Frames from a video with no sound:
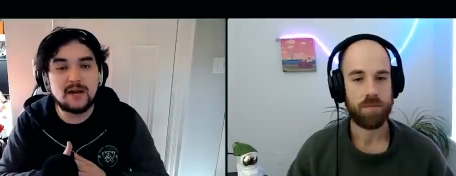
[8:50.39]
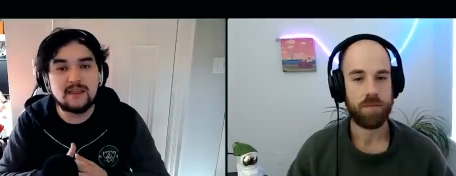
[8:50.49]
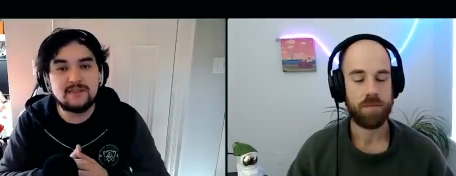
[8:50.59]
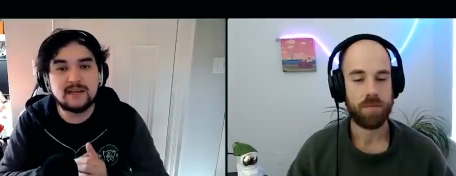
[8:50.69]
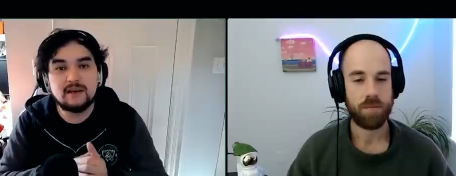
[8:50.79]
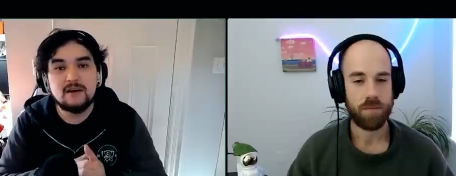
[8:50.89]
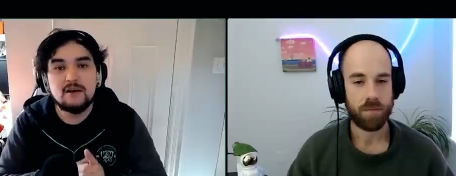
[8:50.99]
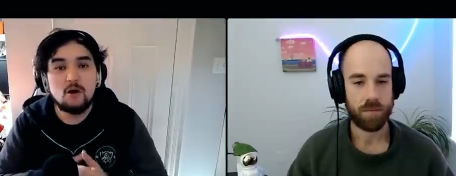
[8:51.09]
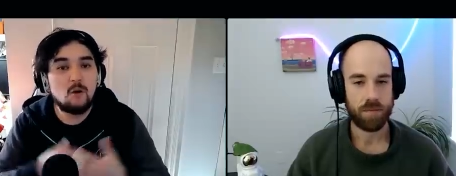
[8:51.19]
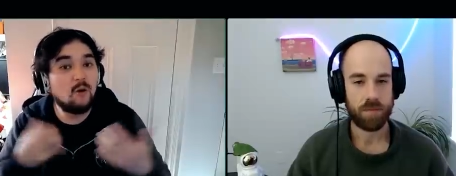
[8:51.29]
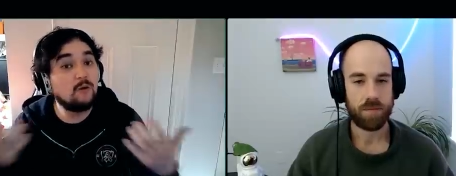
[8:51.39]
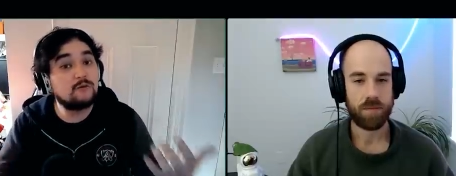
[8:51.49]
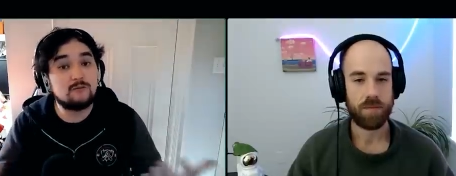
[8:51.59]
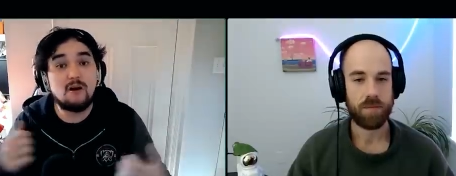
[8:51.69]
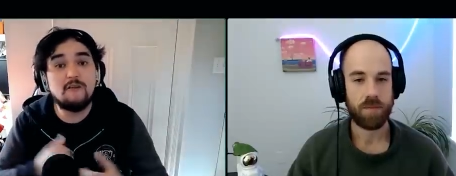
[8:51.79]
Speaker 1: I think
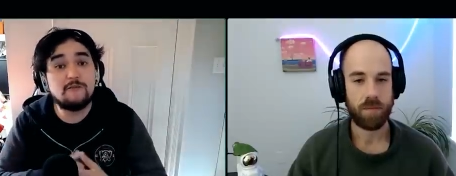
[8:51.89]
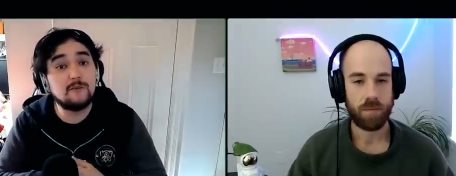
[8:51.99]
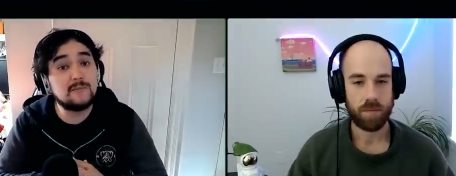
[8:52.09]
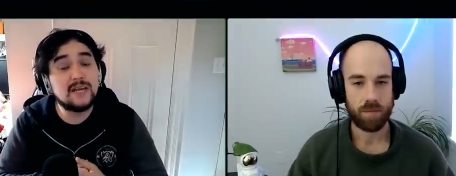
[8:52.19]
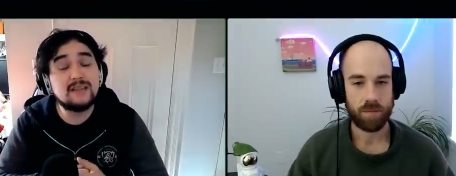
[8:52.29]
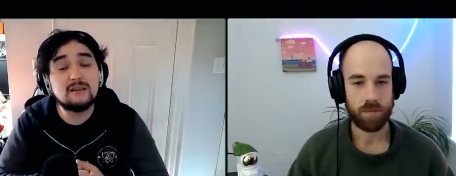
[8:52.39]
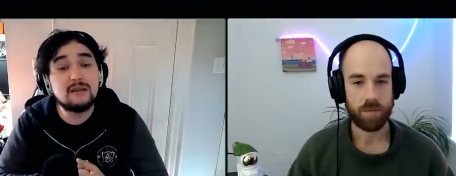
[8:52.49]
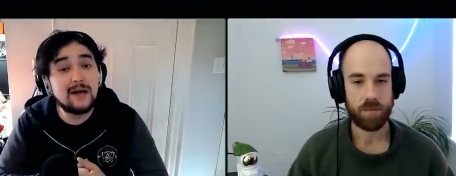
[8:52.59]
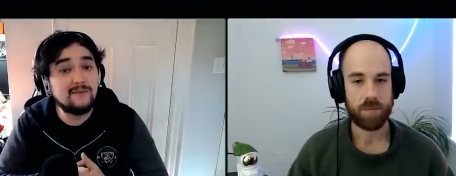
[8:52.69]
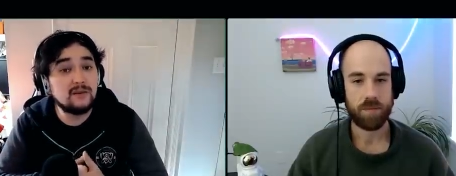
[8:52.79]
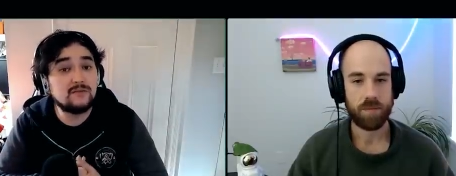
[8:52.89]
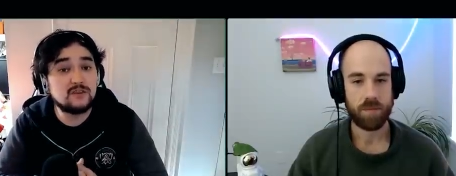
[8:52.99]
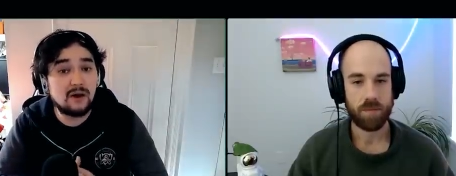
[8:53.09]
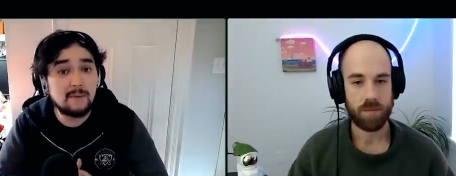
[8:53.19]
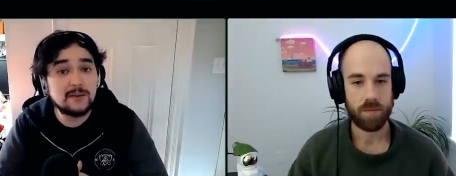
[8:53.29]
overall for me, the level of
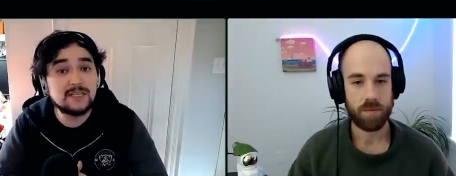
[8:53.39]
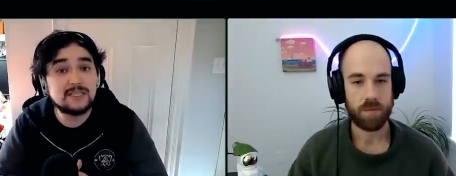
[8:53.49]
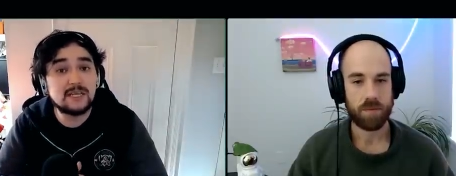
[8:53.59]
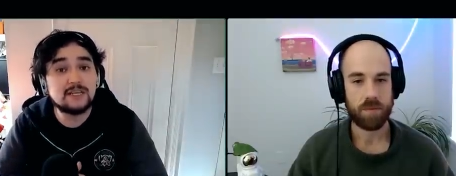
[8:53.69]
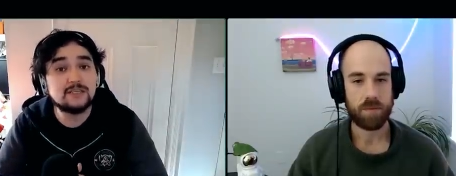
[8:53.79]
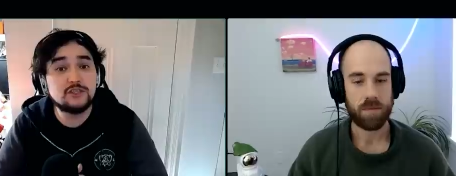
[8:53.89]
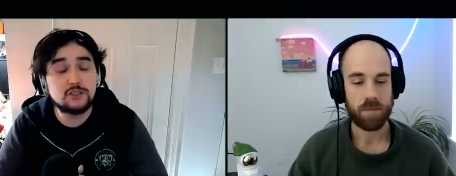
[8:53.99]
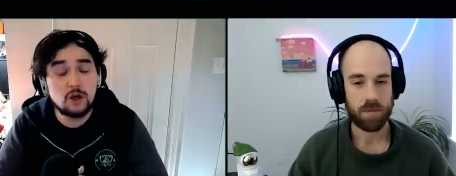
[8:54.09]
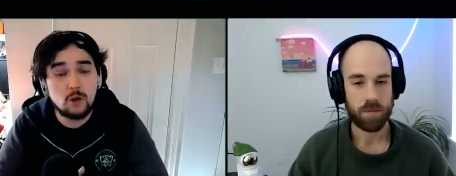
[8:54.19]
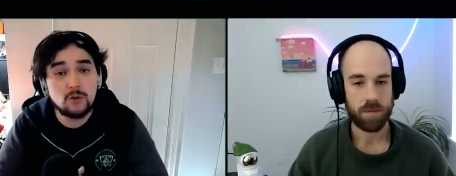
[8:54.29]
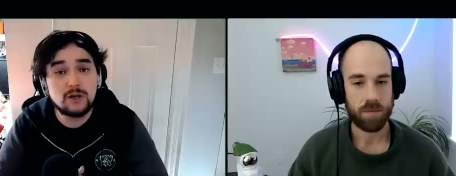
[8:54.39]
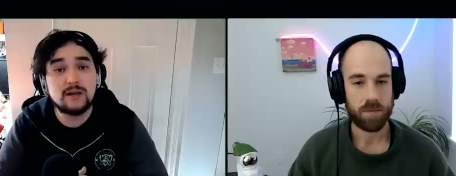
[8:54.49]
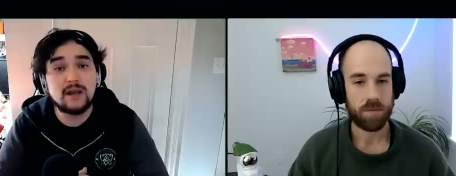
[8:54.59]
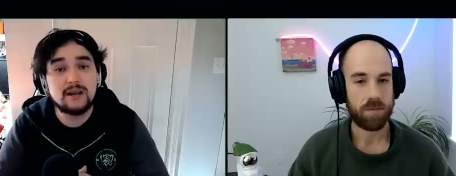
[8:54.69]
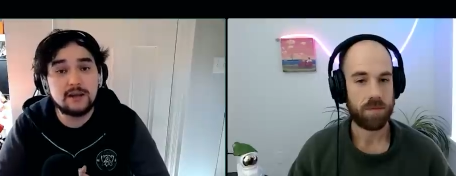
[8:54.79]
dominance that you showed
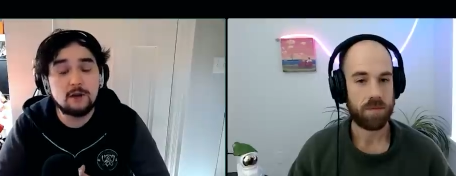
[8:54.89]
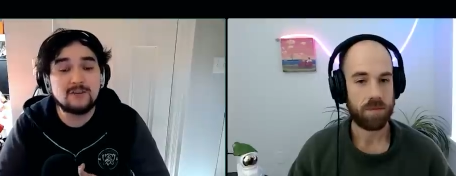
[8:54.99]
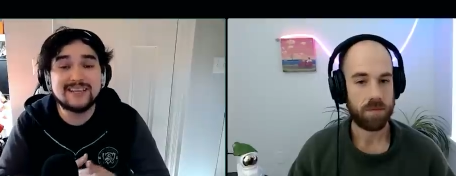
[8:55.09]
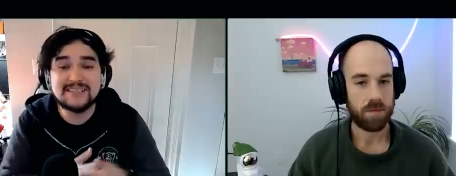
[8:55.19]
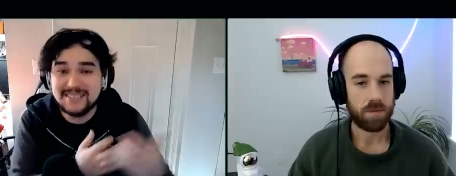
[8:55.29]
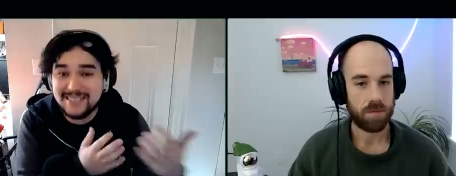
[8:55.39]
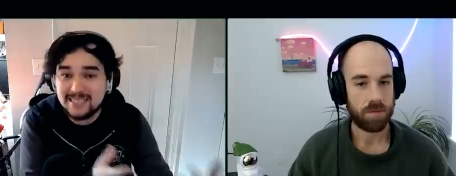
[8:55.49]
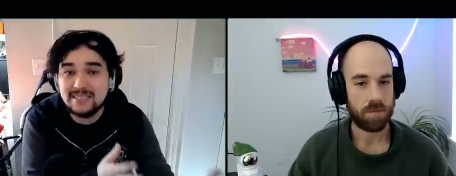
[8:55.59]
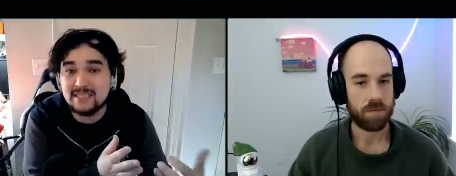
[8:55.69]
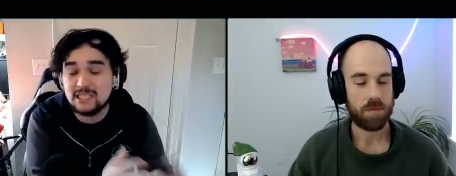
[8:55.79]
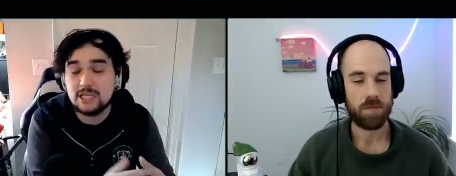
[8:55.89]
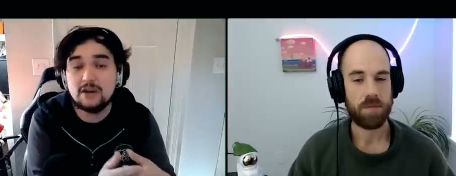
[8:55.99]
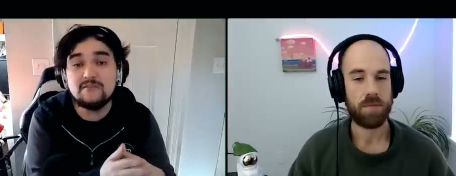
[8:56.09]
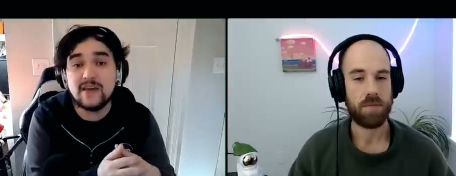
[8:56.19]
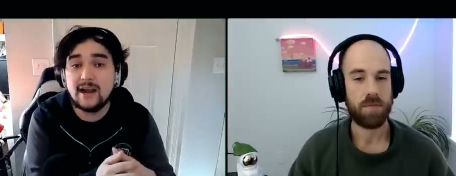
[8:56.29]
and, and you know, the consistency
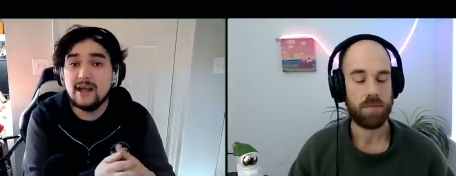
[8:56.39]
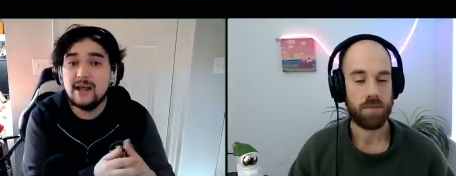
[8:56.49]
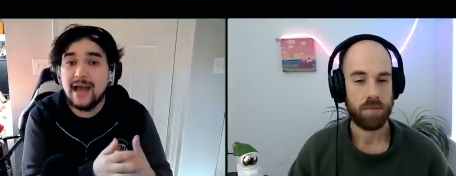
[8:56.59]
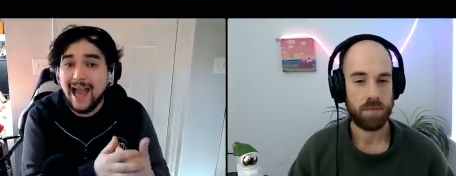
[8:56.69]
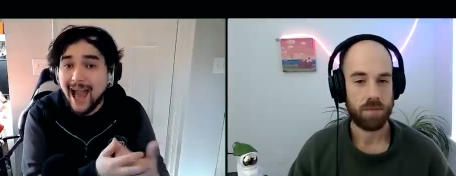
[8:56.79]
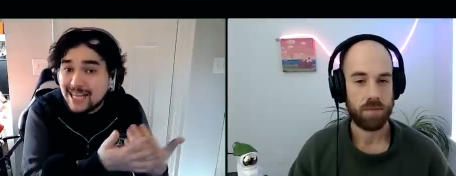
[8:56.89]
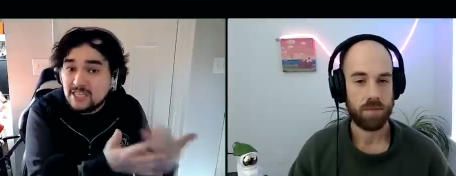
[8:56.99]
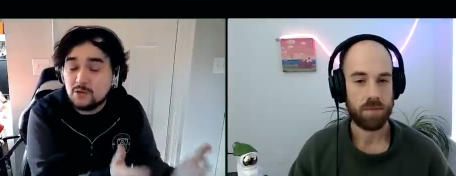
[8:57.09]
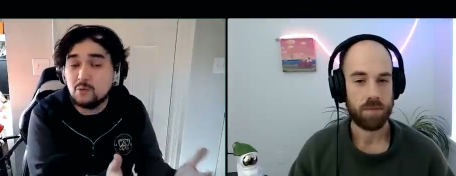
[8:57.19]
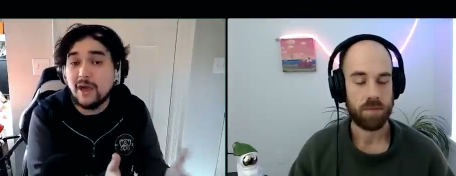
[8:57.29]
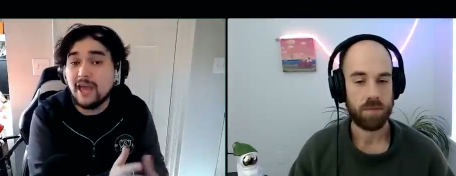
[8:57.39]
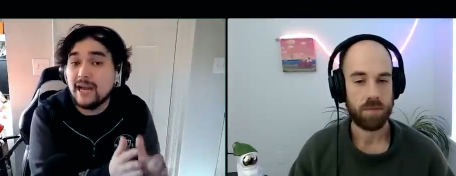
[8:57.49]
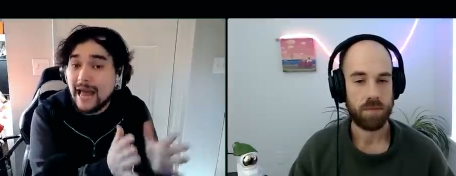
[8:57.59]
of that has to weigh in,